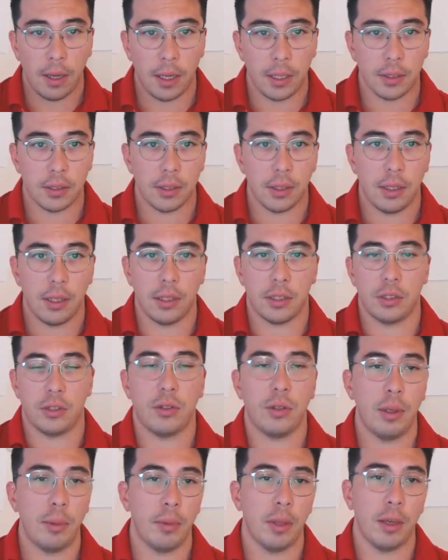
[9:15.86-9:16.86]
it's
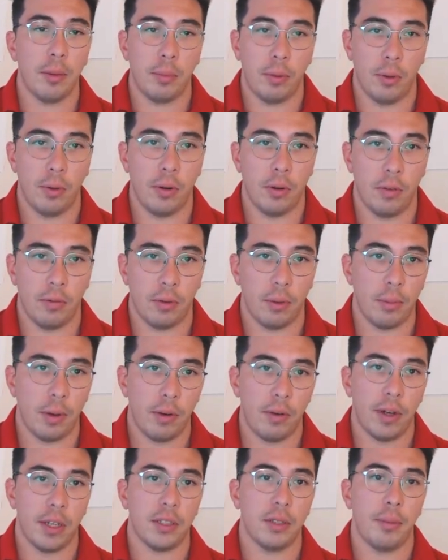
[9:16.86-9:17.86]
extremely important for
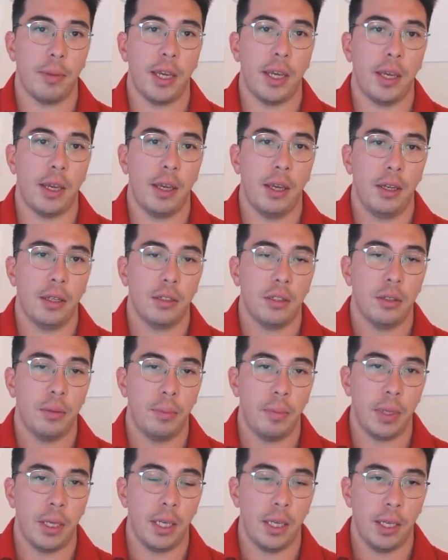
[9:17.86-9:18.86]
my resume to
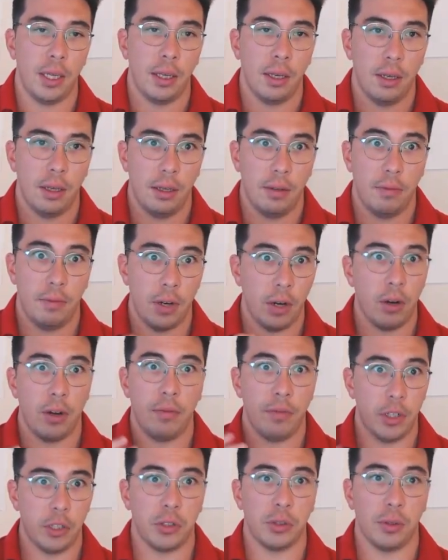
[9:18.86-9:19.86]
be
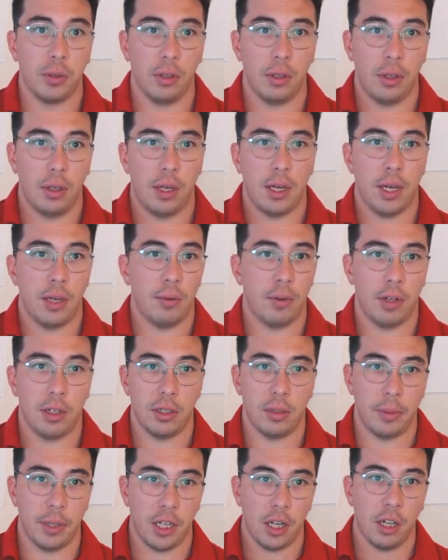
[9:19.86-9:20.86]
very visual. I'd
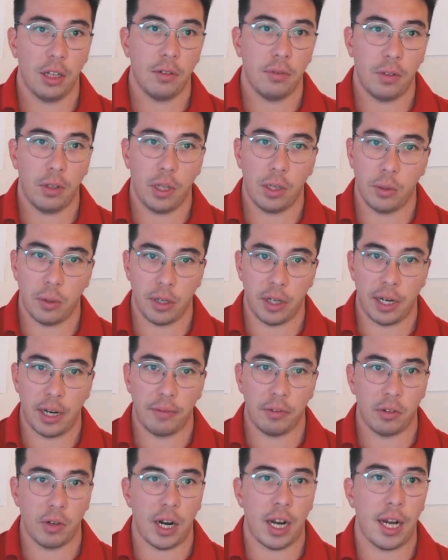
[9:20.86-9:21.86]
want it to be colorful, I'd want it to
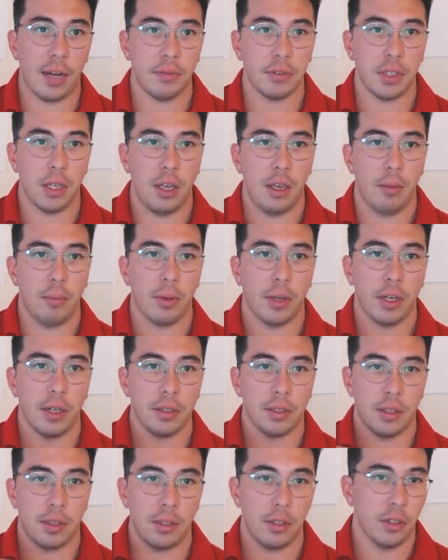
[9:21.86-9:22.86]
have graphs,
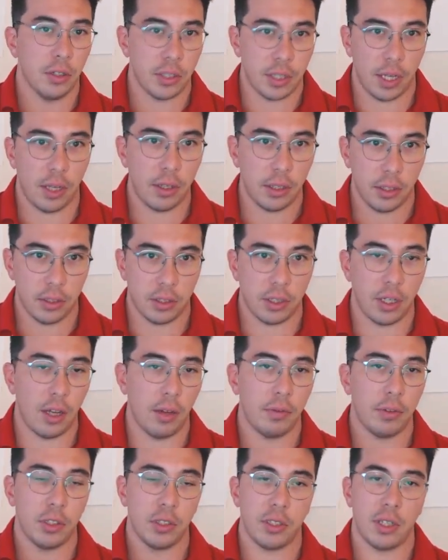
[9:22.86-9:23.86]
because you're selling
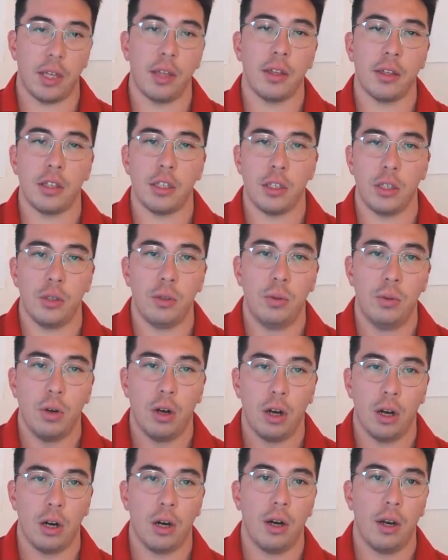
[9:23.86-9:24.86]
yourself, you're selling that
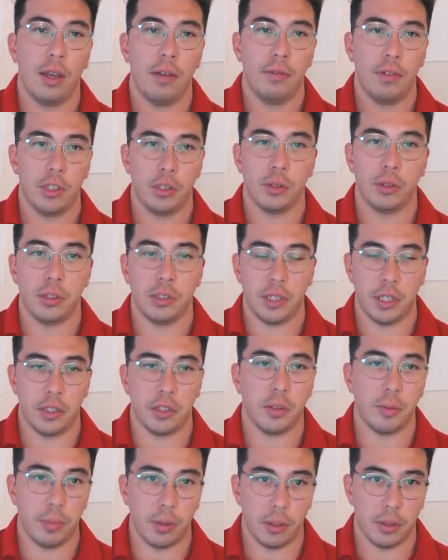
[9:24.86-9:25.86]
you are a
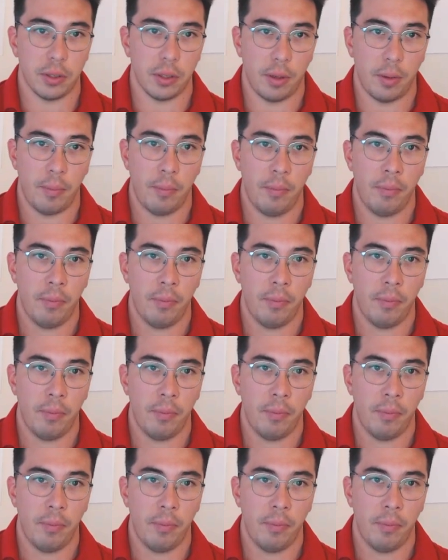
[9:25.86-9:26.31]
visualization person.